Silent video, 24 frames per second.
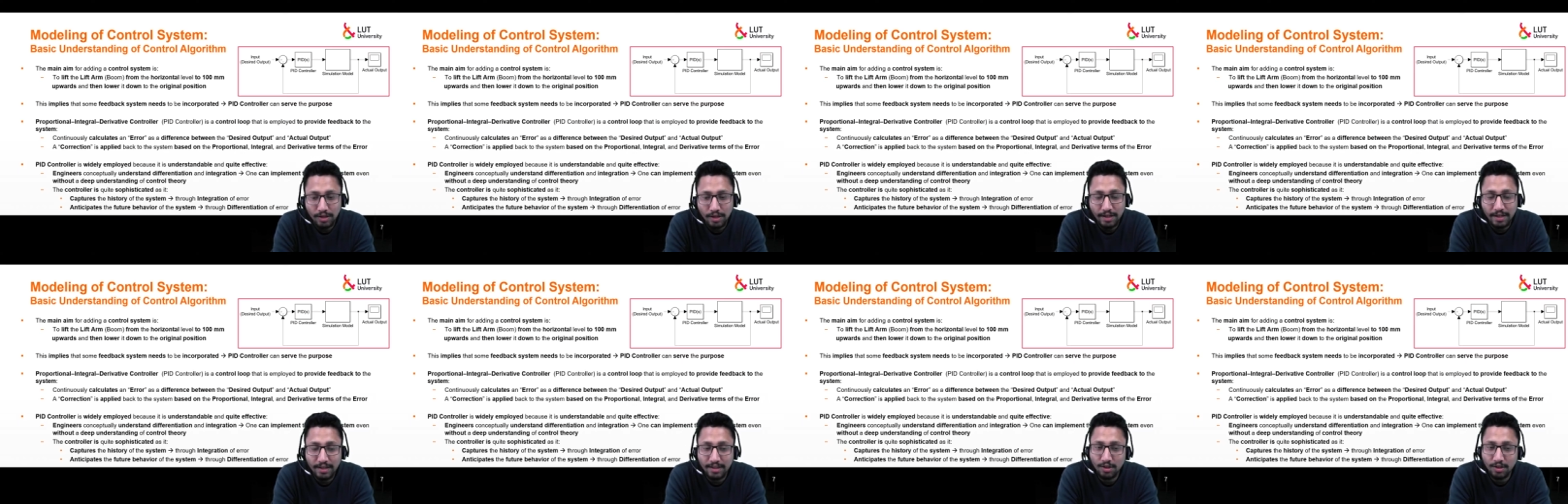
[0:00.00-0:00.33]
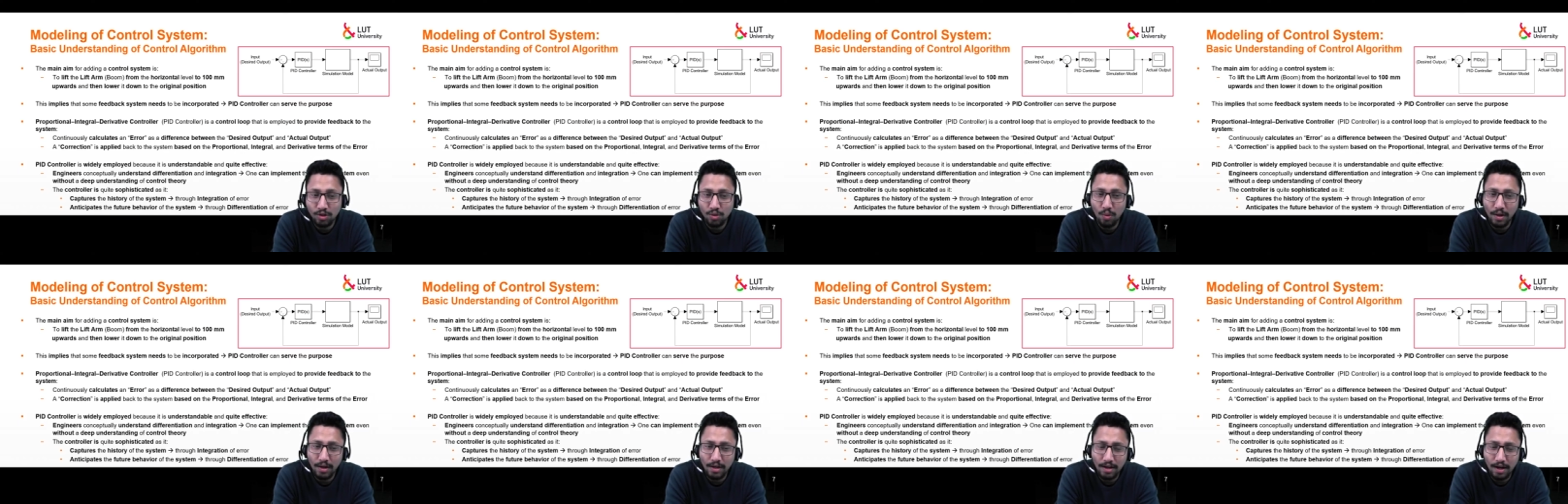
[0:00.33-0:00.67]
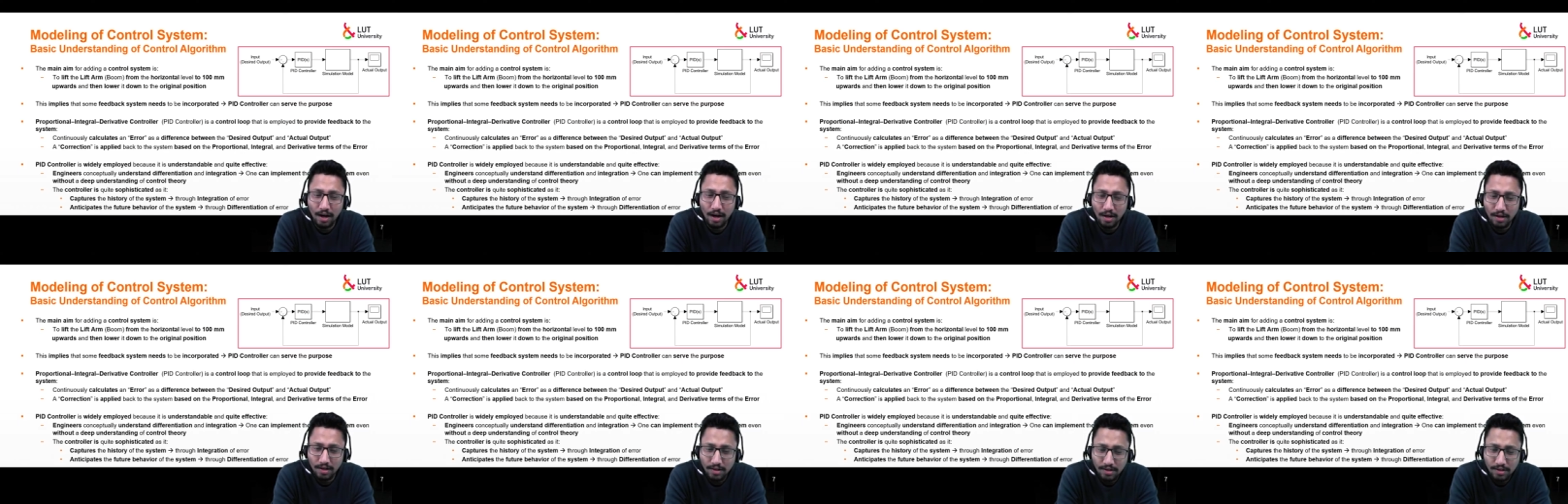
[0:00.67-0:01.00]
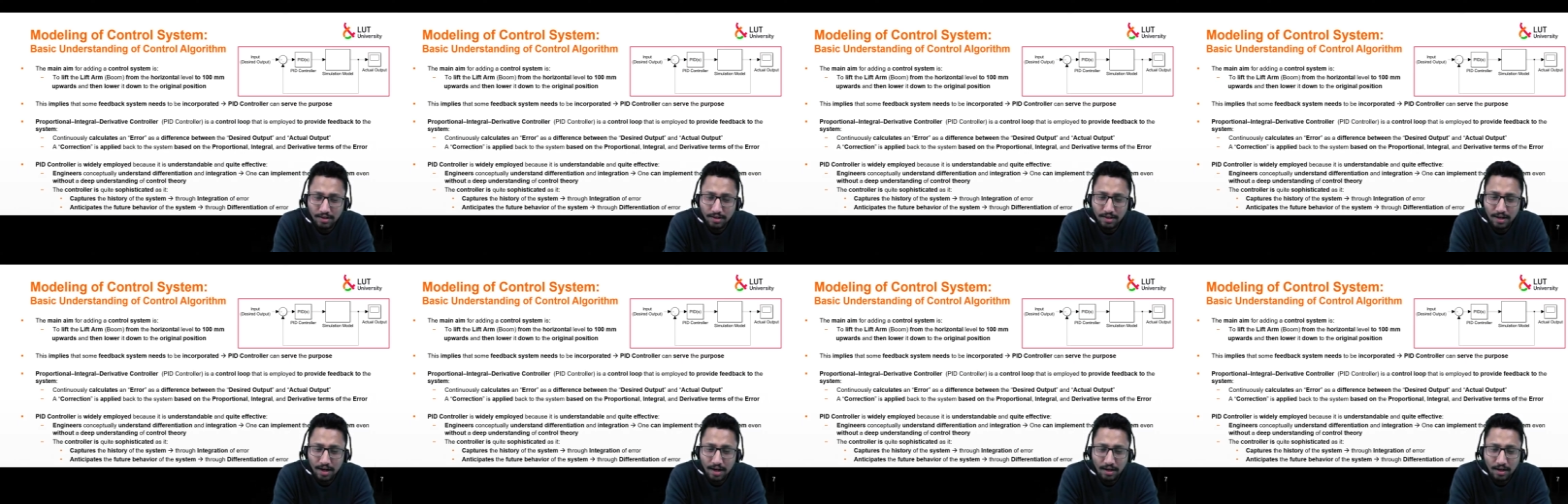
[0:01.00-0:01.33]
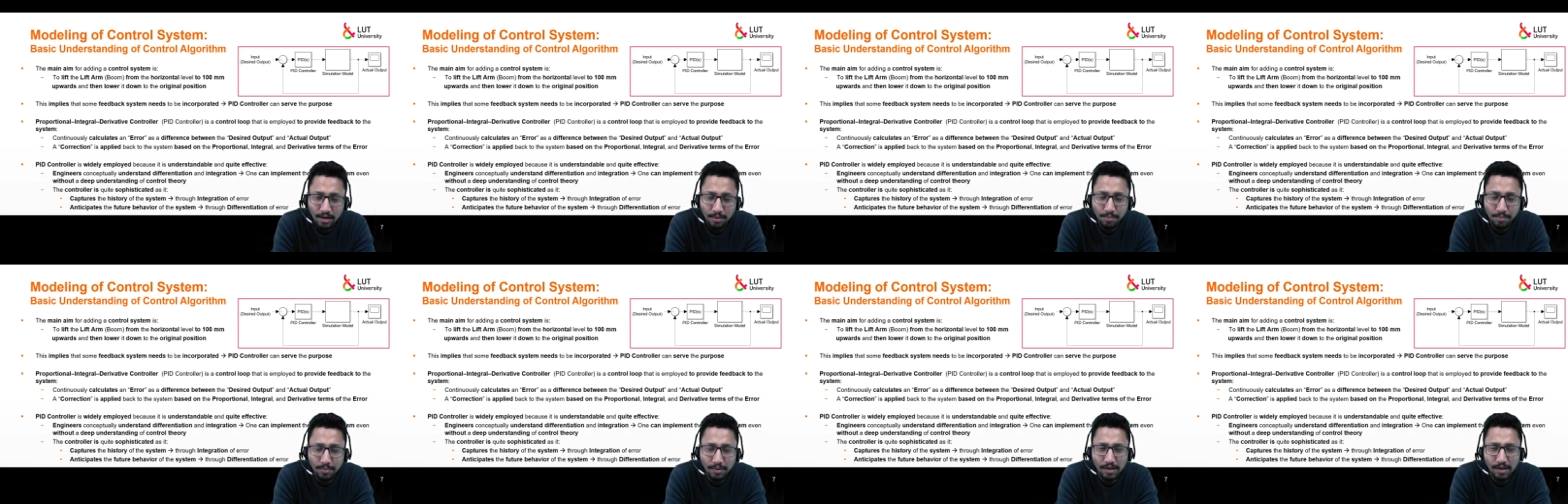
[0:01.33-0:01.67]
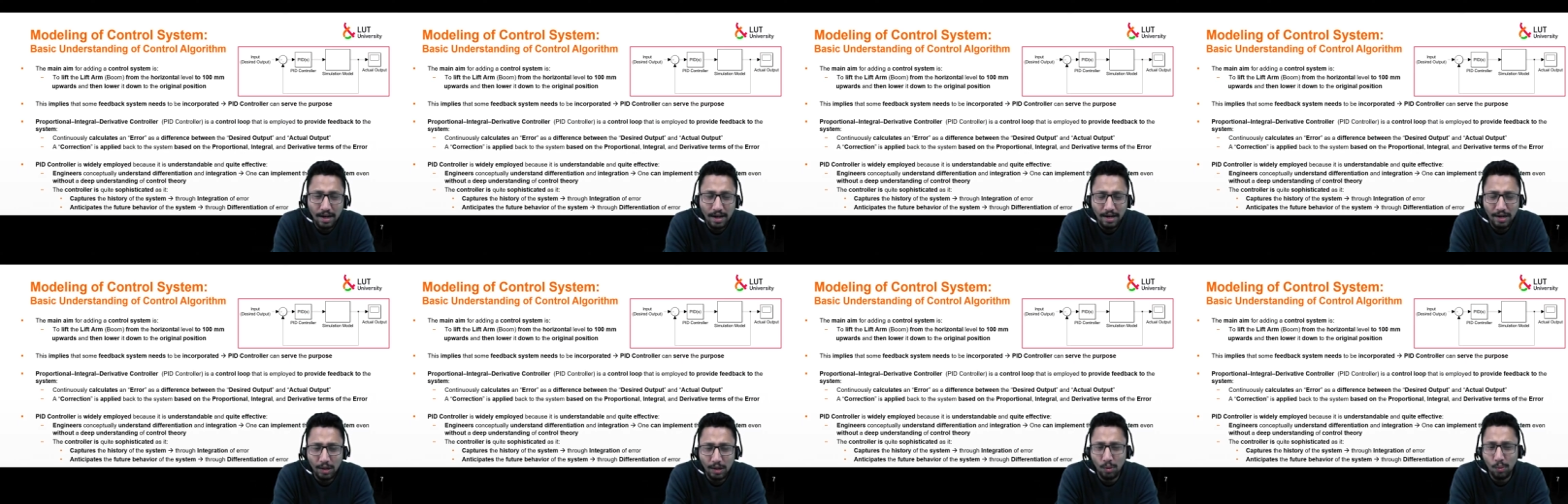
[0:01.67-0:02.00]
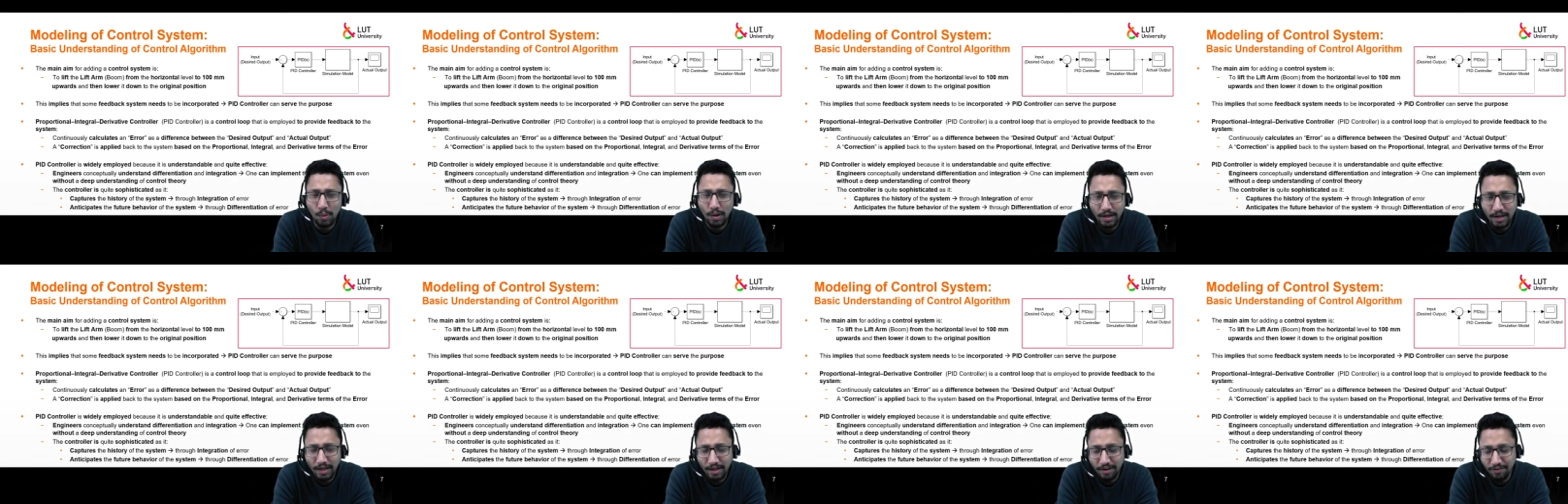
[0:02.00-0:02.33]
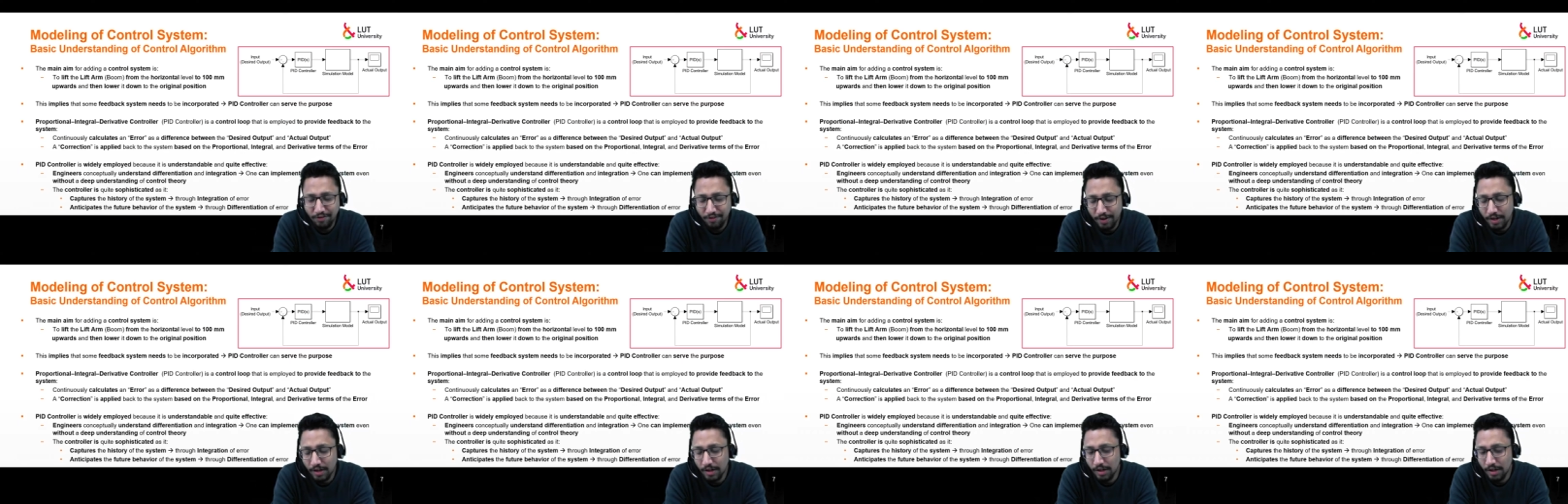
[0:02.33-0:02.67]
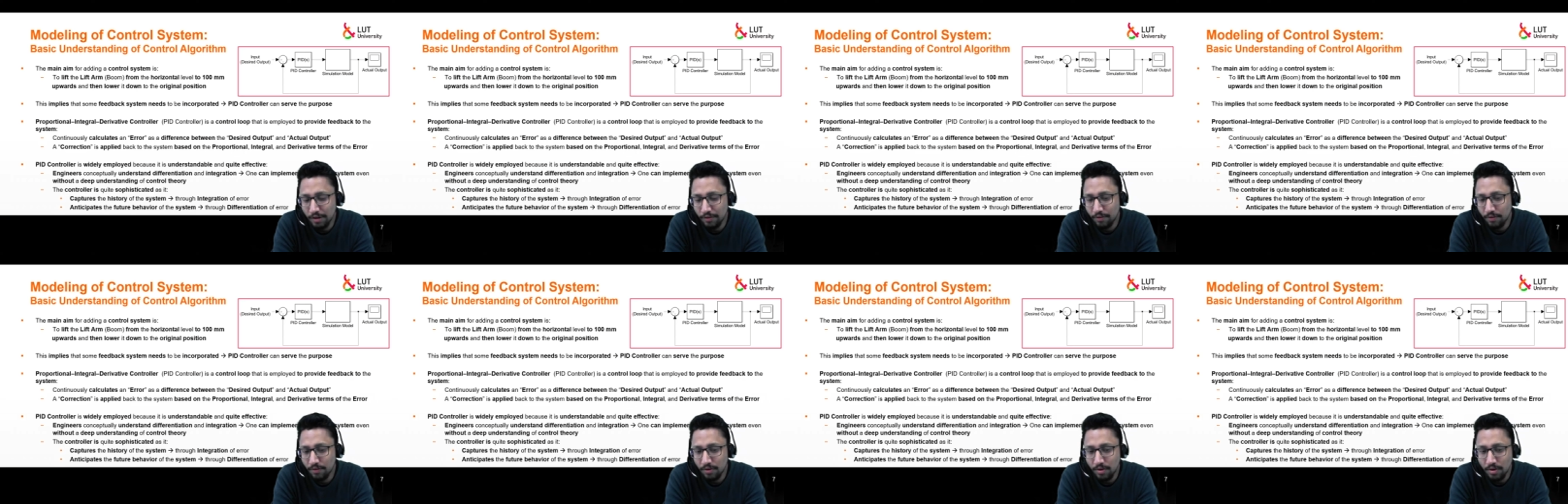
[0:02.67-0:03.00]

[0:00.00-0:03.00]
it is quite understandable and quite effective.